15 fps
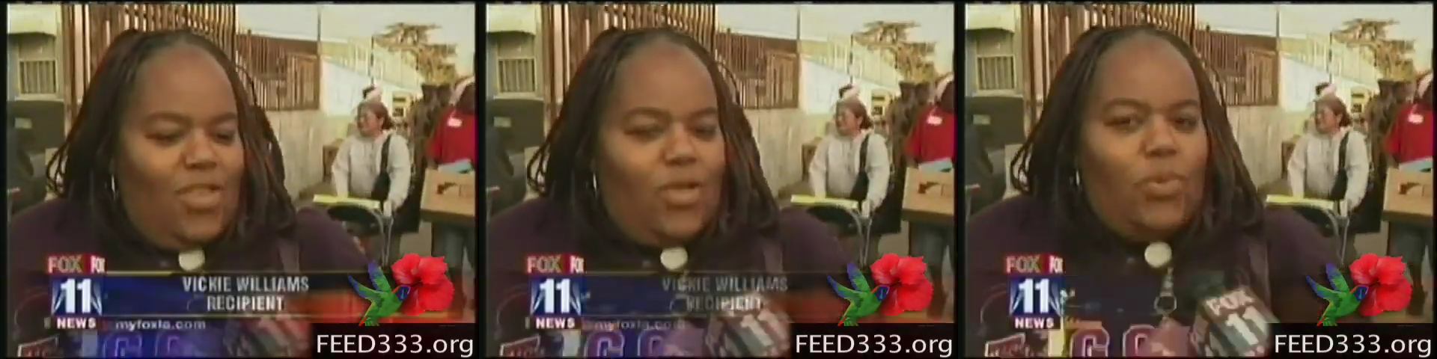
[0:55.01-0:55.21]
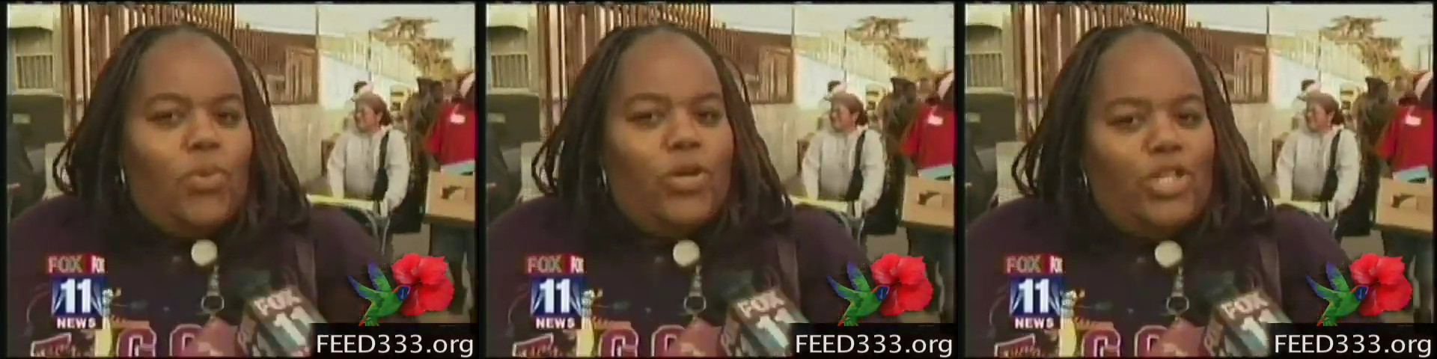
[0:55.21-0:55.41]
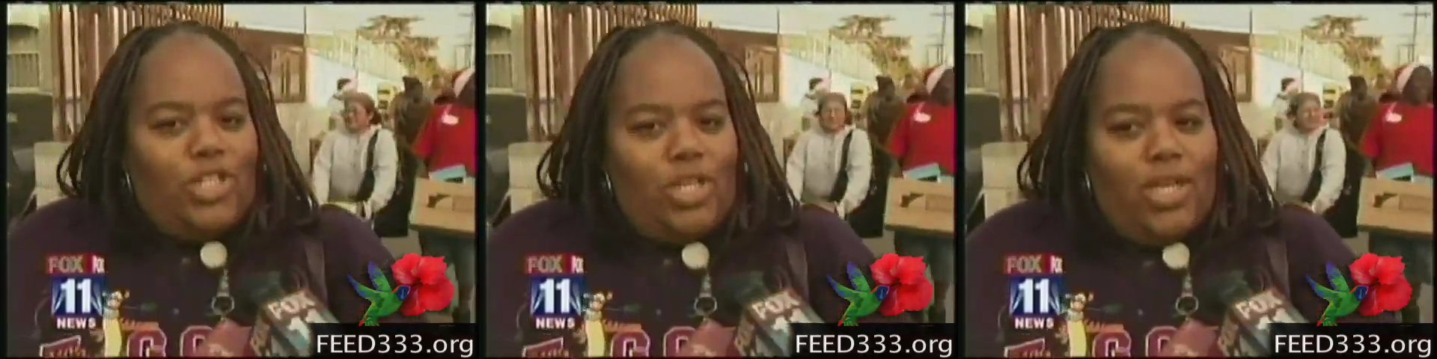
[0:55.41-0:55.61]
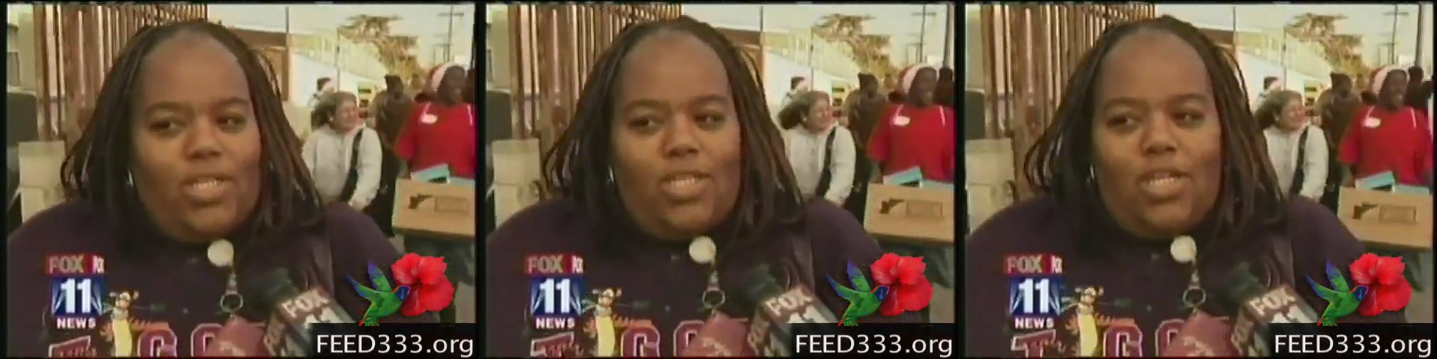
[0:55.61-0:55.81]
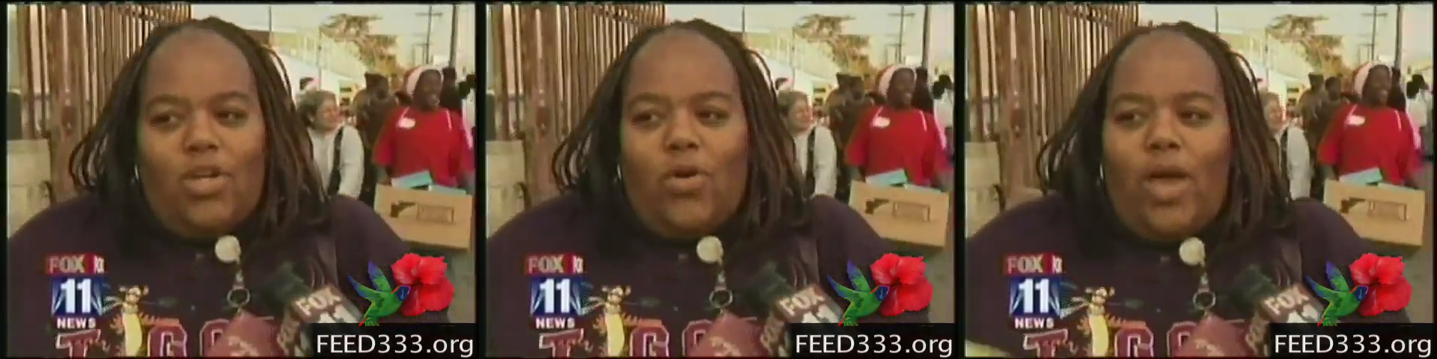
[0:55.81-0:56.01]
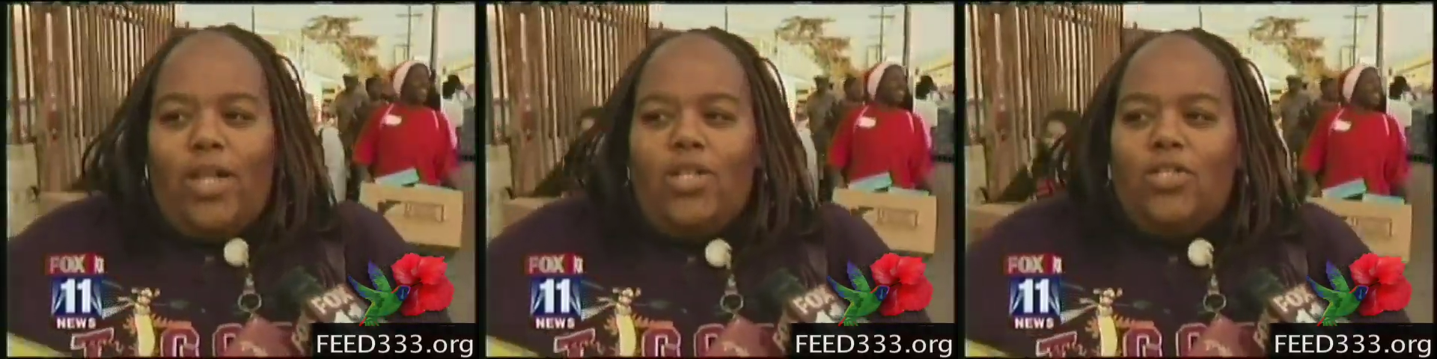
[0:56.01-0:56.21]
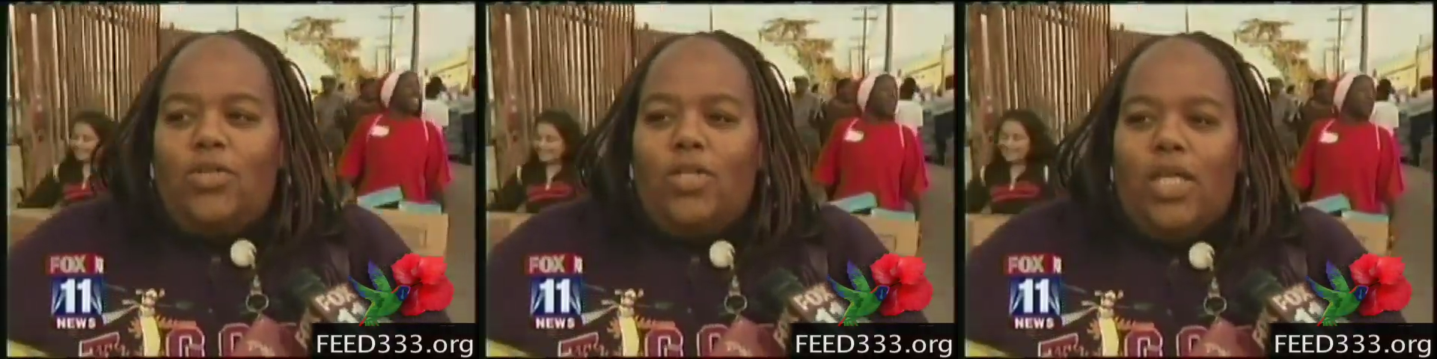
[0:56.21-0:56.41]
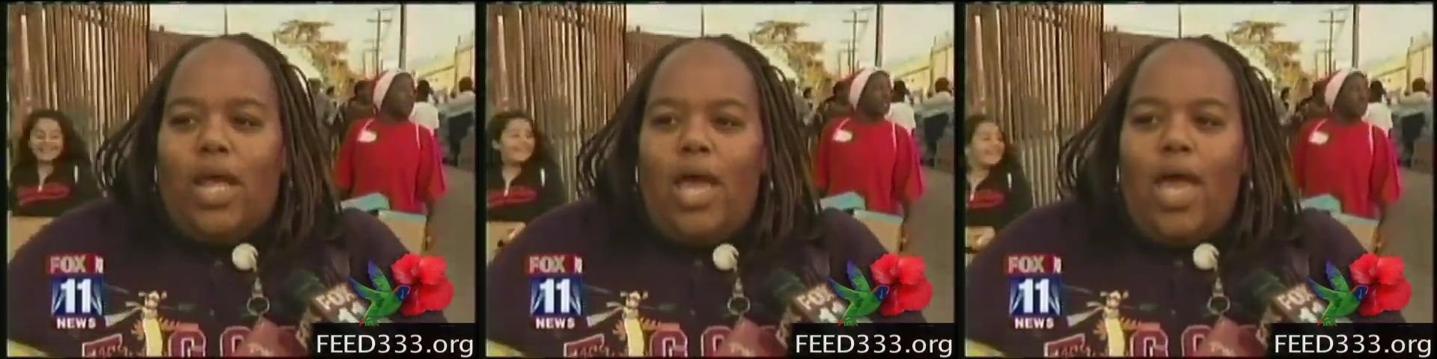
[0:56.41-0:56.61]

the appreciation and gratitude that I